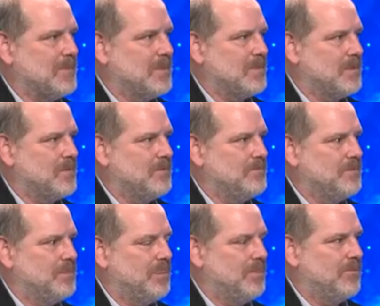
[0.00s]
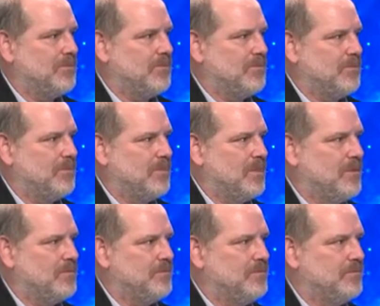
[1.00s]

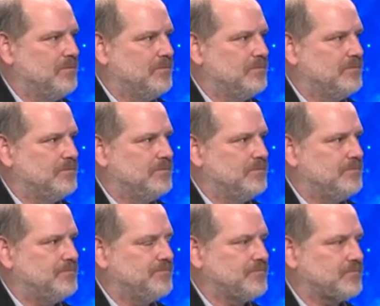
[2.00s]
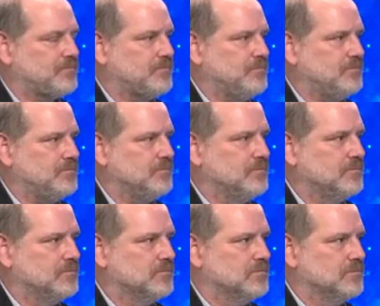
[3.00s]

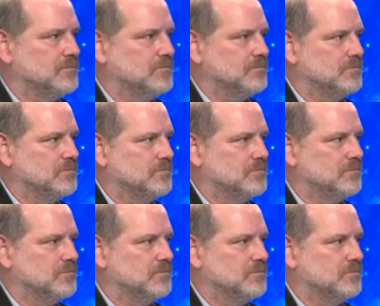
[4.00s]
No words are spoken by the person on screen.